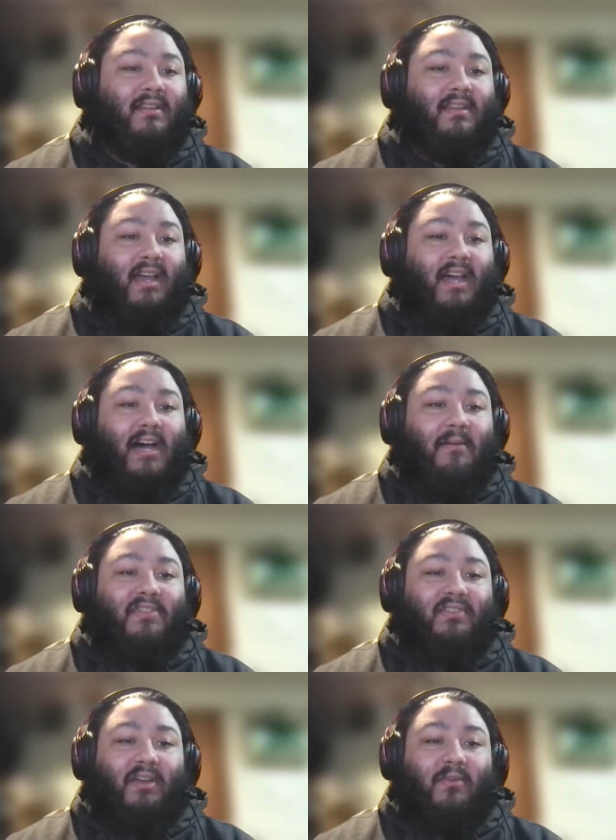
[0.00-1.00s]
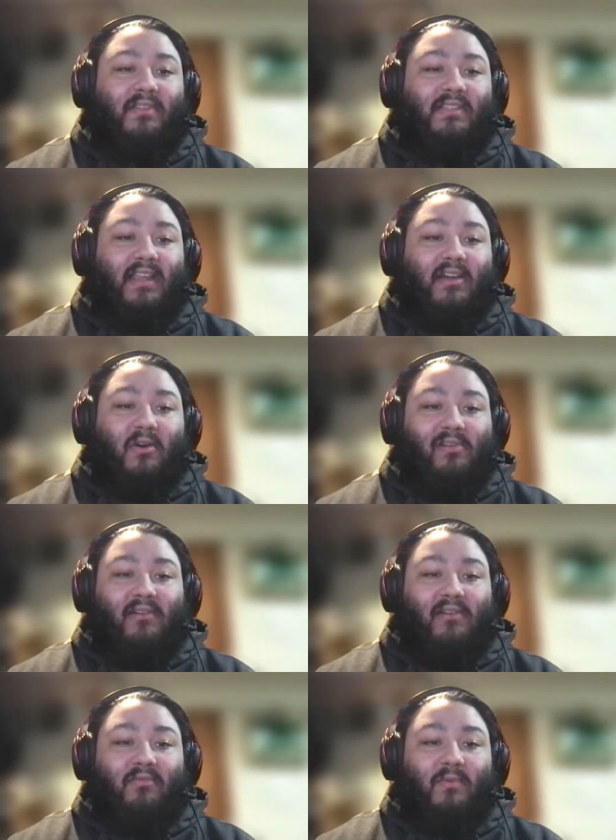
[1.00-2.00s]
Um, so there wasn't like a whole lot
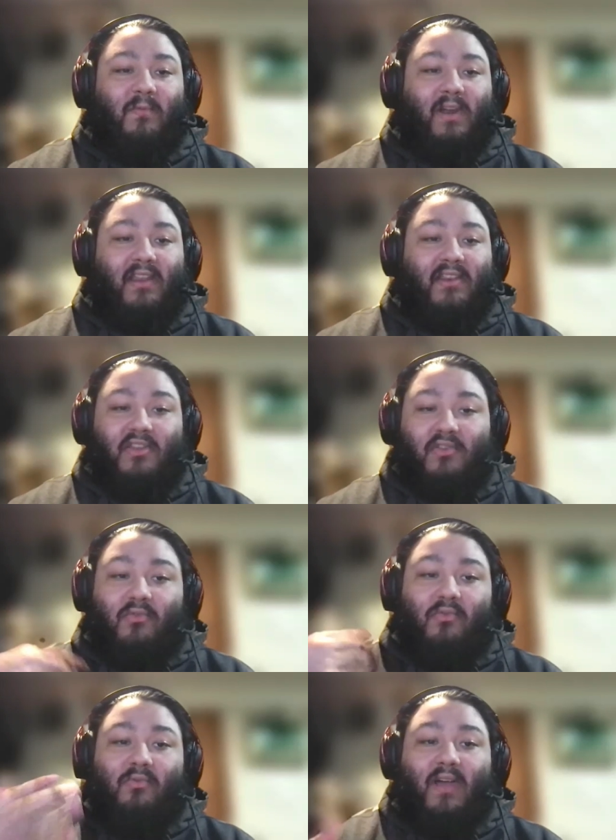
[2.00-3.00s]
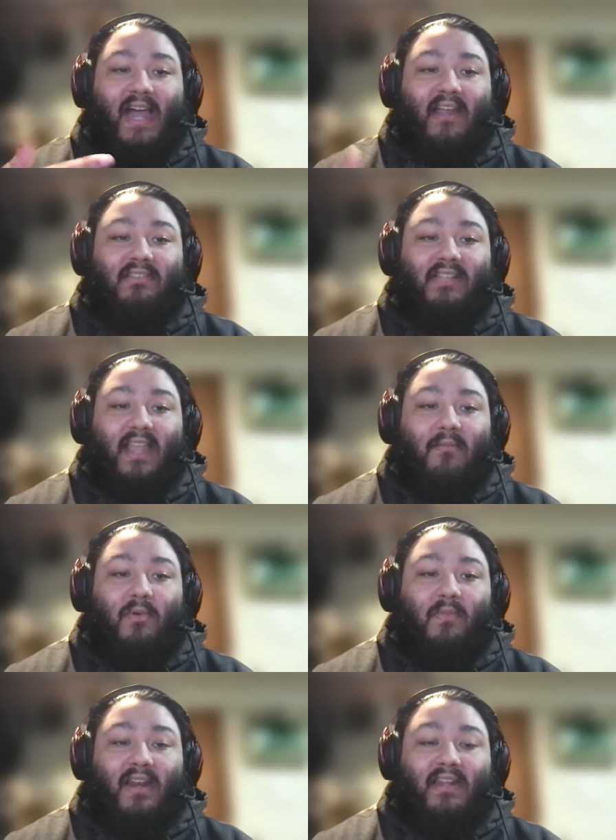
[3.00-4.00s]
of room for like new hires at that
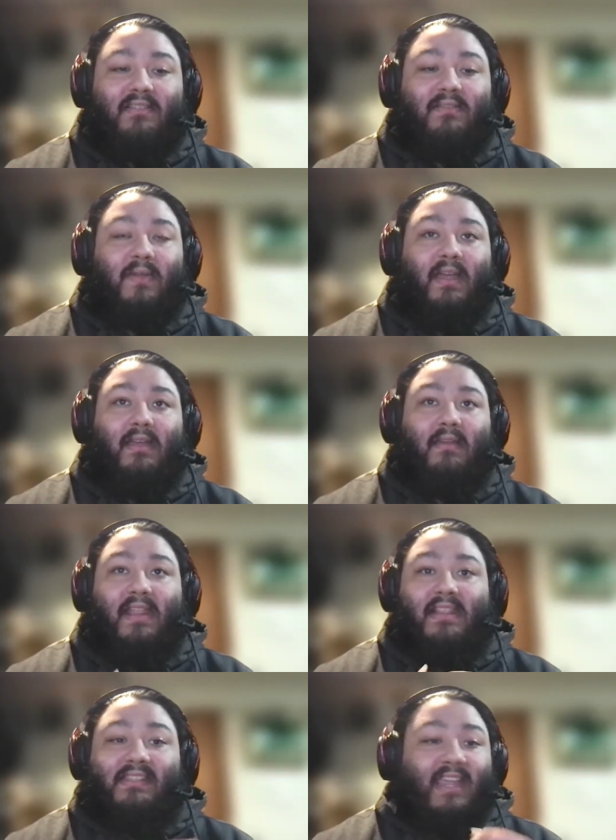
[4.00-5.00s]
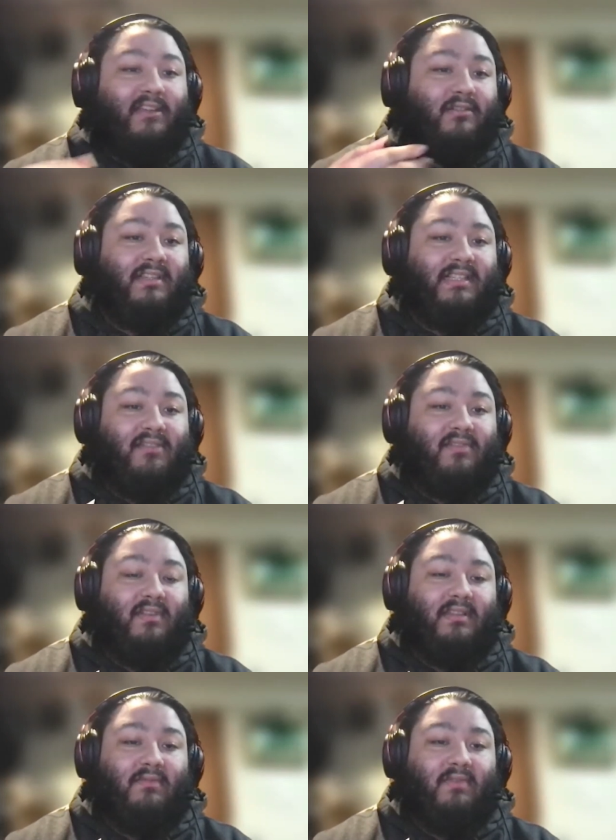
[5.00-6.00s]
moment, at least uh in sales, because that's what,
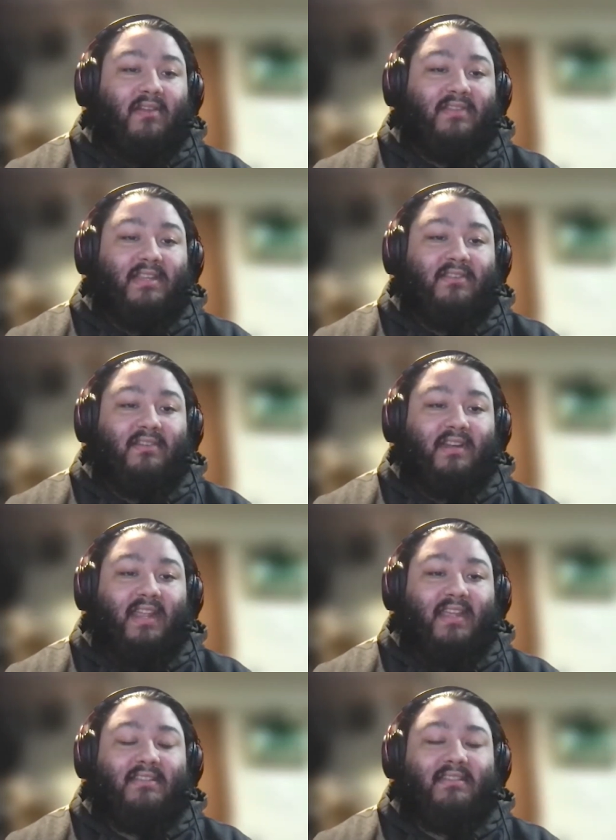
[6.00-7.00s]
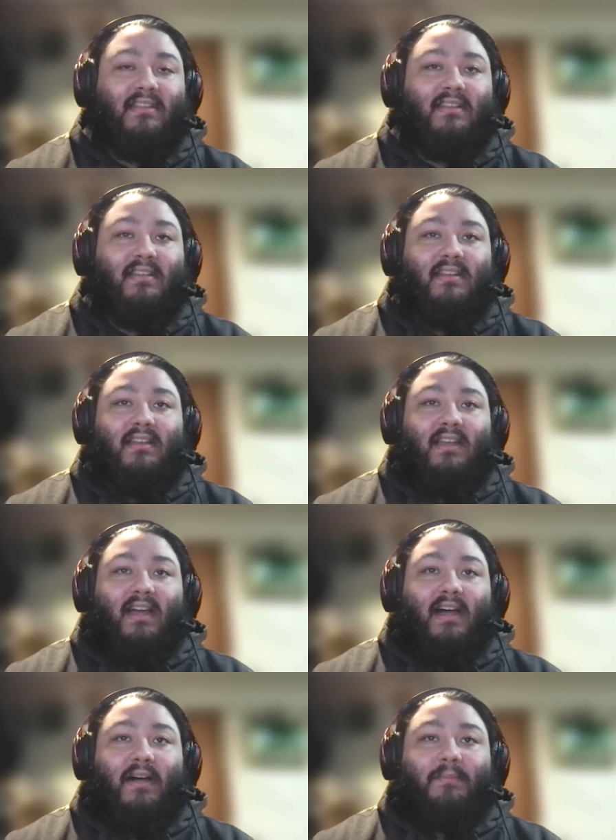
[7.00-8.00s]
what I was interning as.
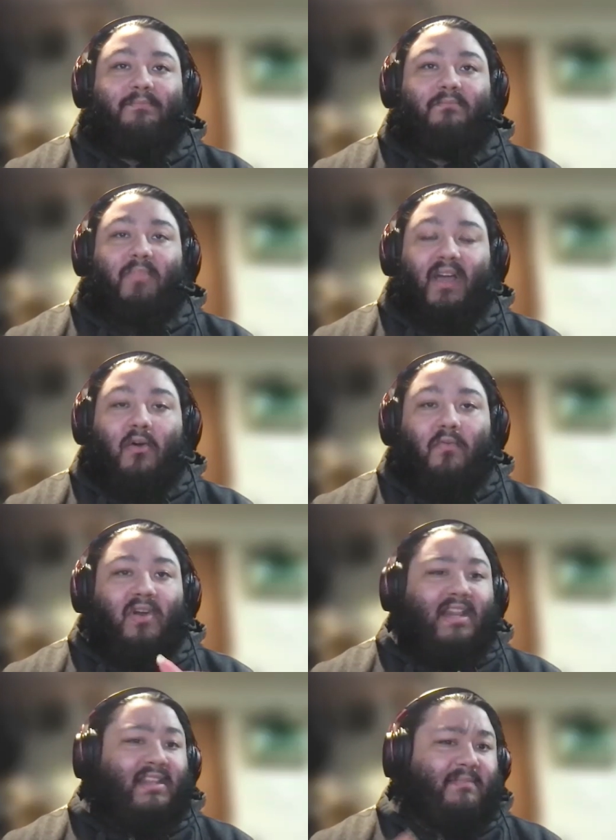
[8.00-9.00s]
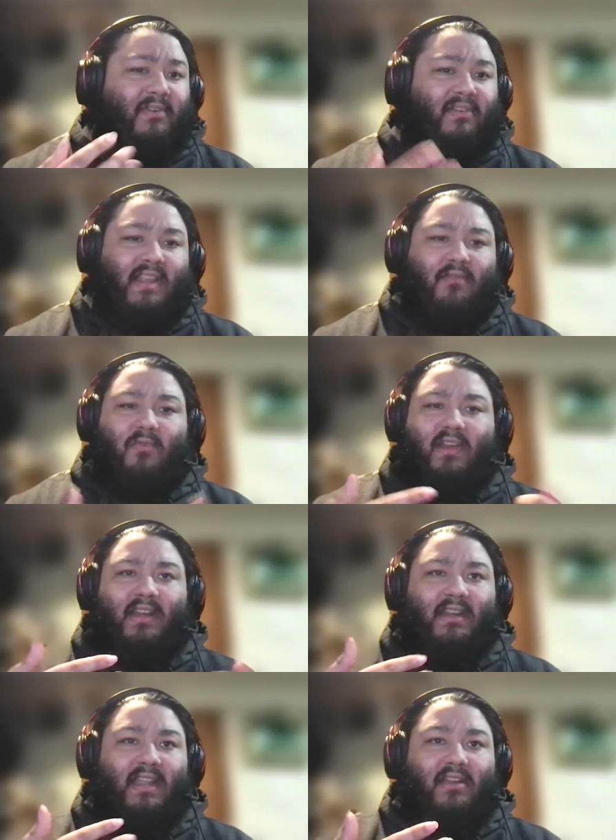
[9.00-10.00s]
But overall, like the experience, like
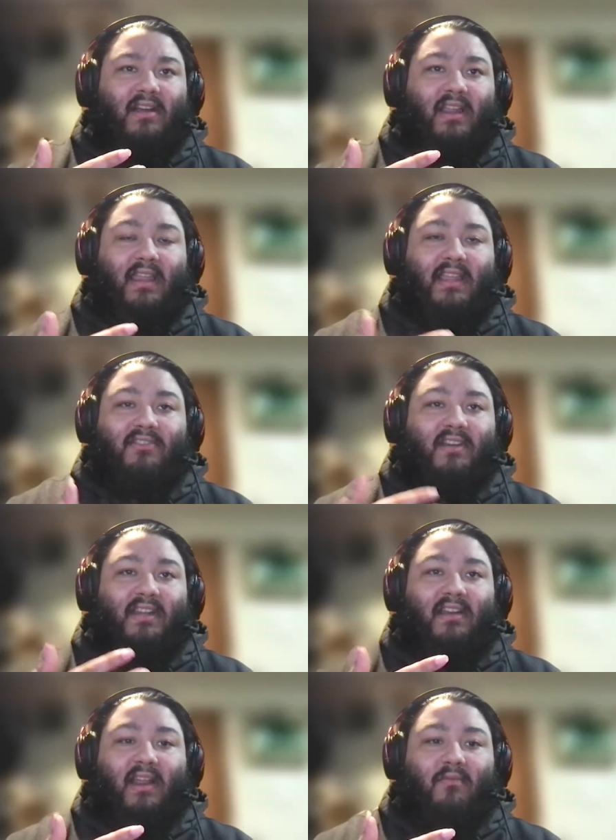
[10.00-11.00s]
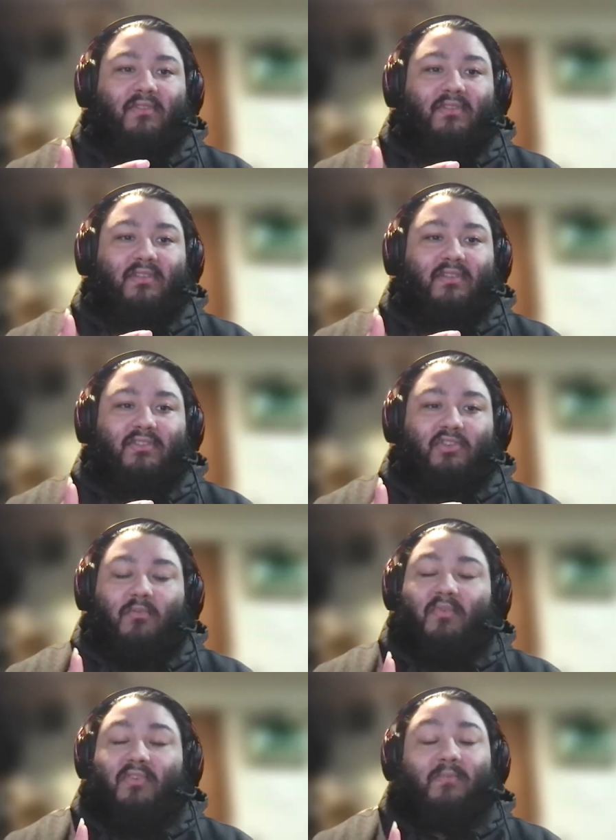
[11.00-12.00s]
working there, like interning there, like was
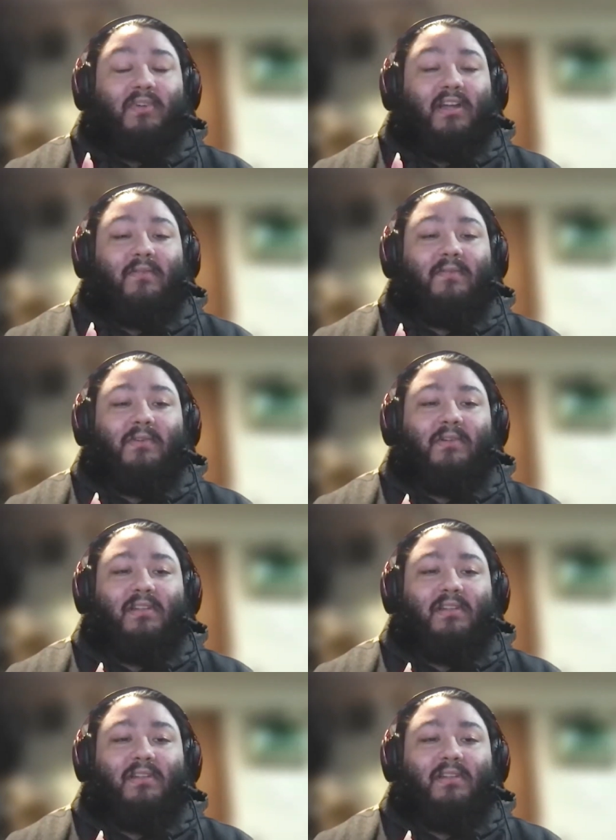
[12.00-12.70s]
super, super helpful.